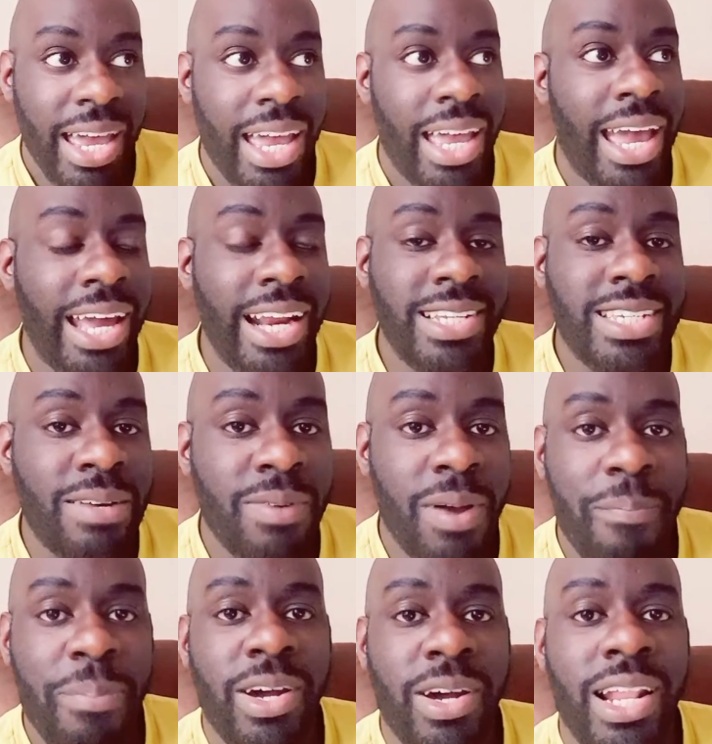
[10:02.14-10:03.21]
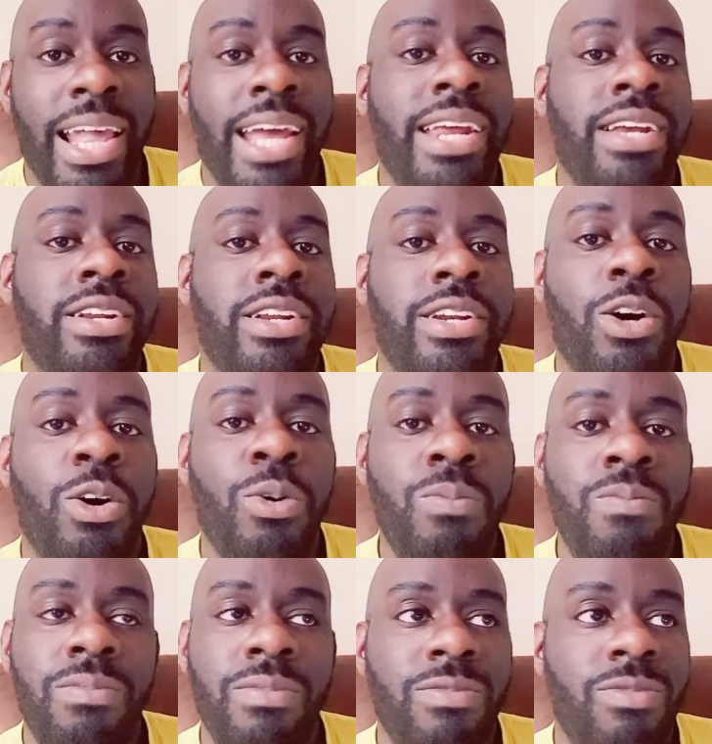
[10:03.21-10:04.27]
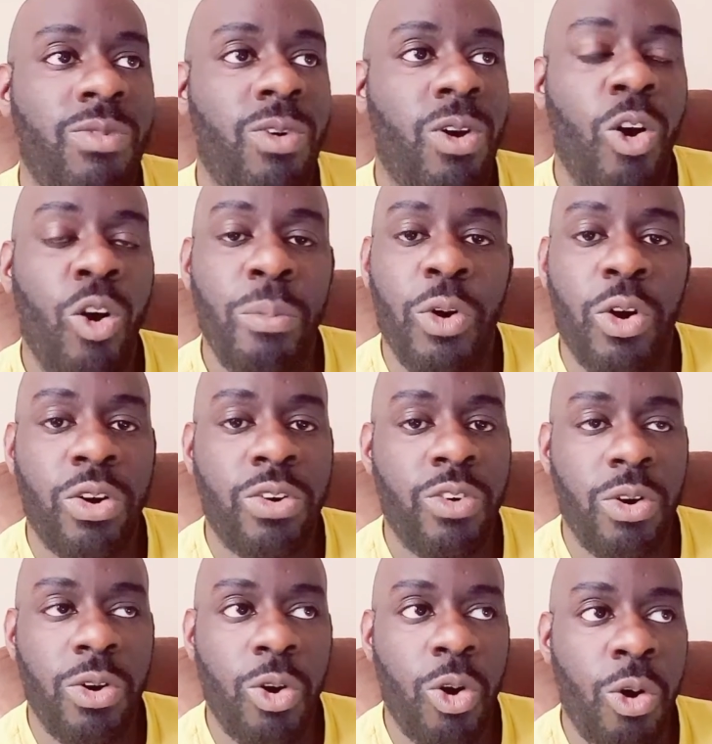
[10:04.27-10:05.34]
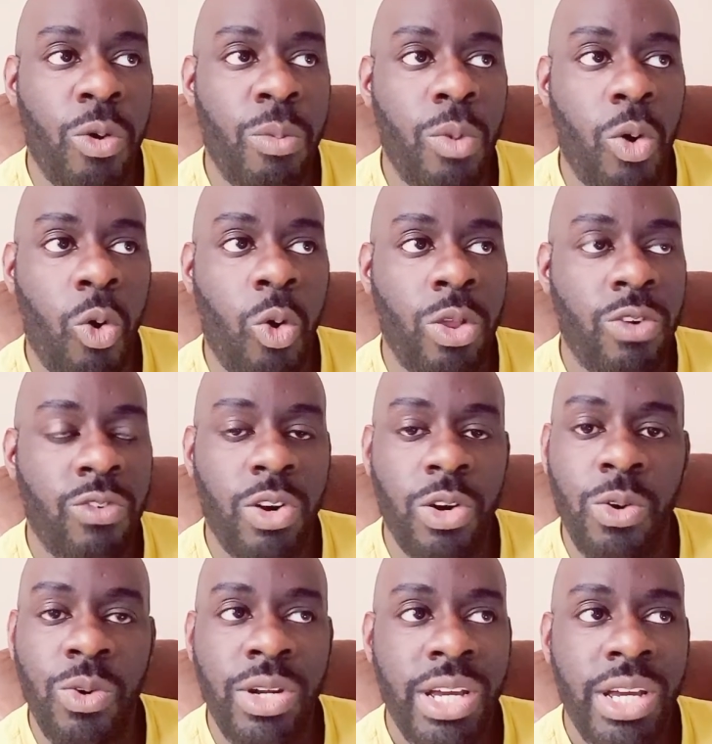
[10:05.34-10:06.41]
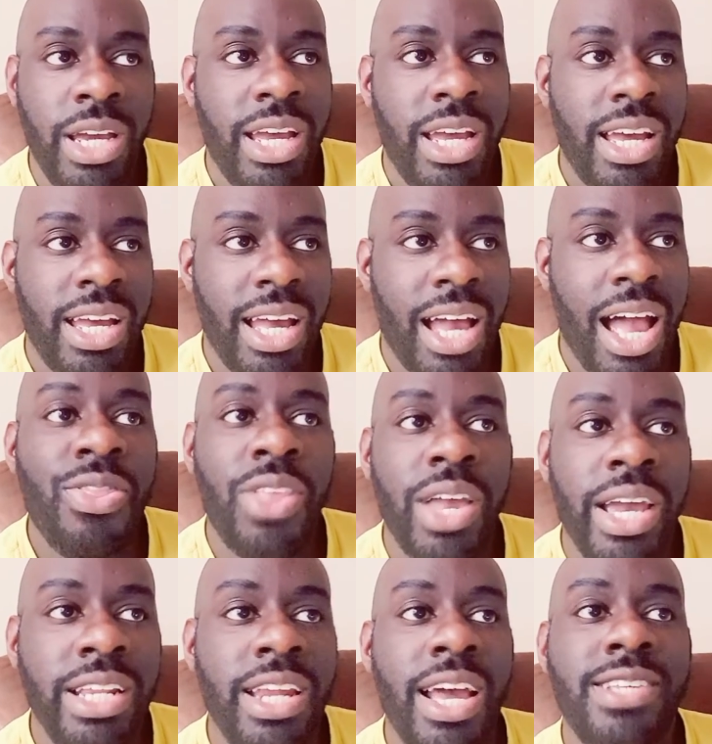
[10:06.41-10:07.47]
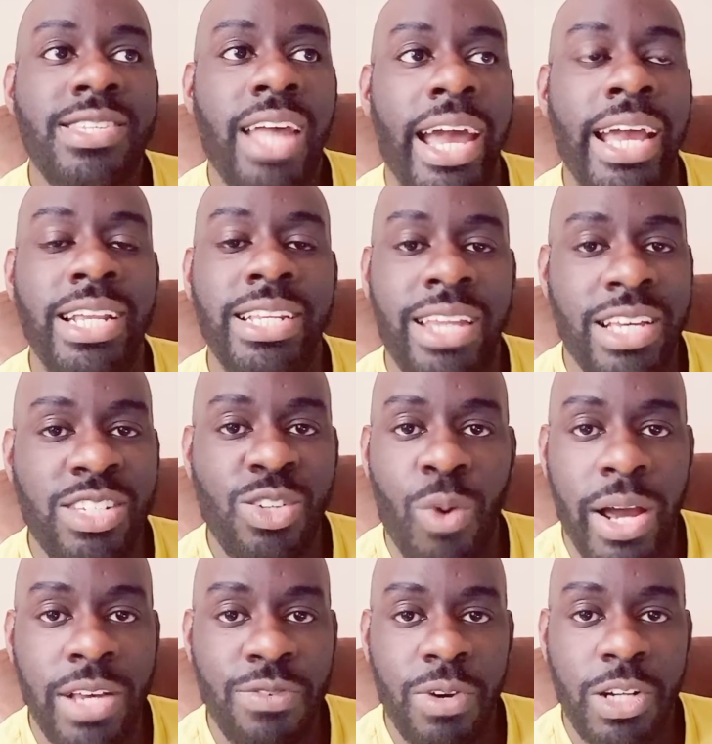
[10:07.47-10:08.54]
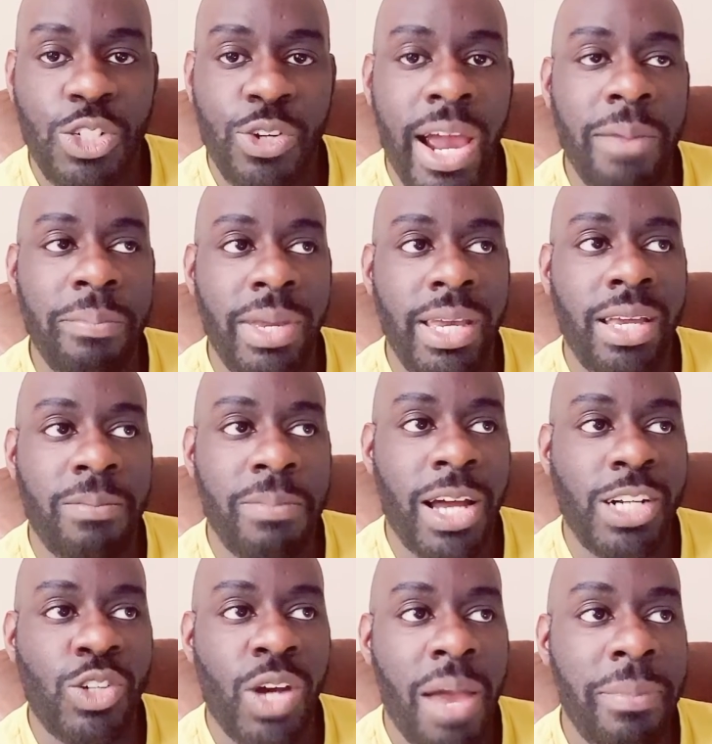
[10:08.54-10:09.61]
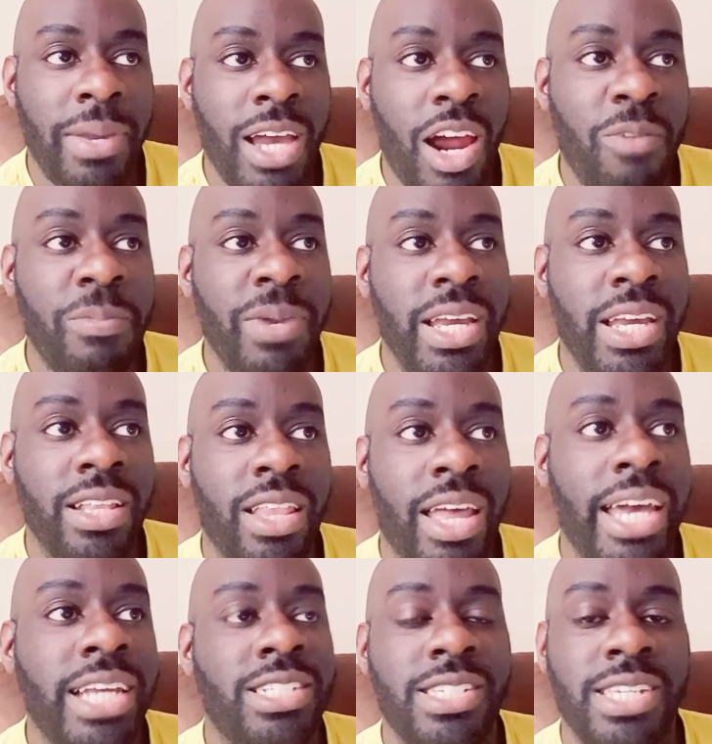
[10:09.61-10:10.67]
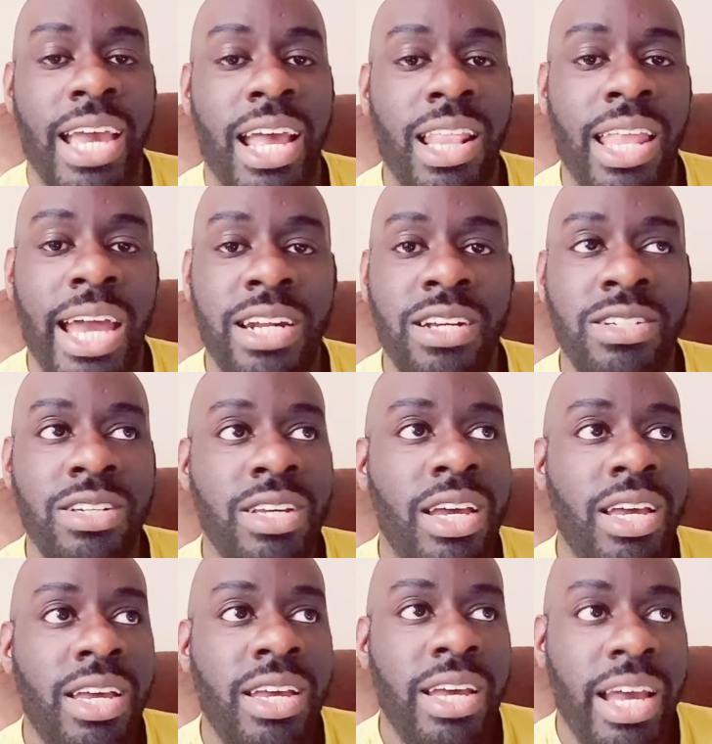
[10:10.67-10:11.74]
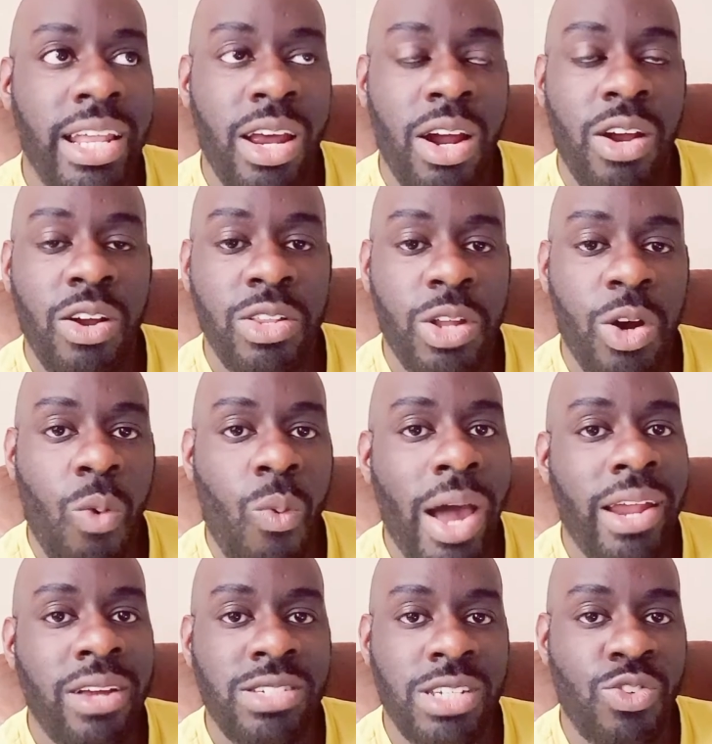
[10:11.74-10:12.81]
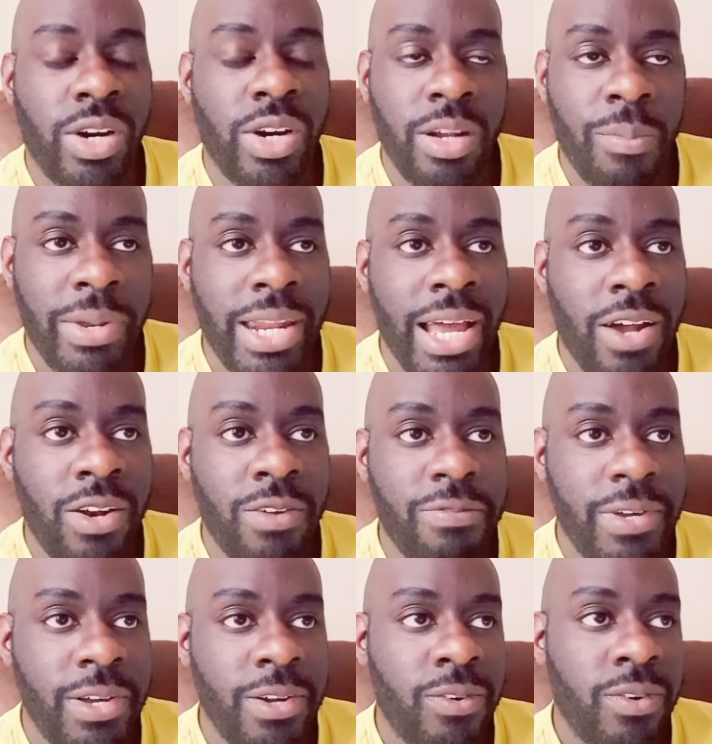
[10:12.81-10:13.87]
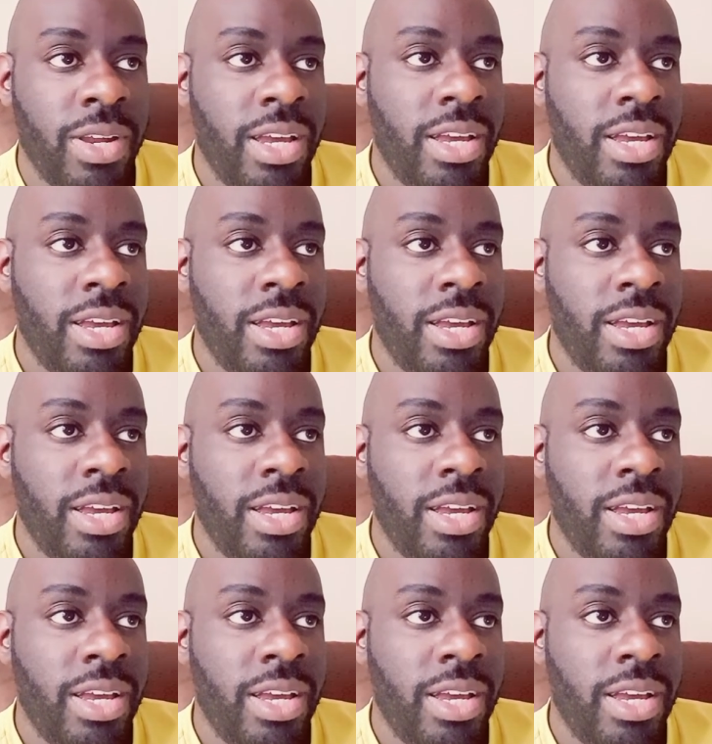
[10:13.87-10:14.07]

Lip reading: Anytime I put Atlanta in a dome, home or the road, I think that's grounds for a track meet. And by track meet, I mean like just Atlanta and their wideouts just running up and down the field.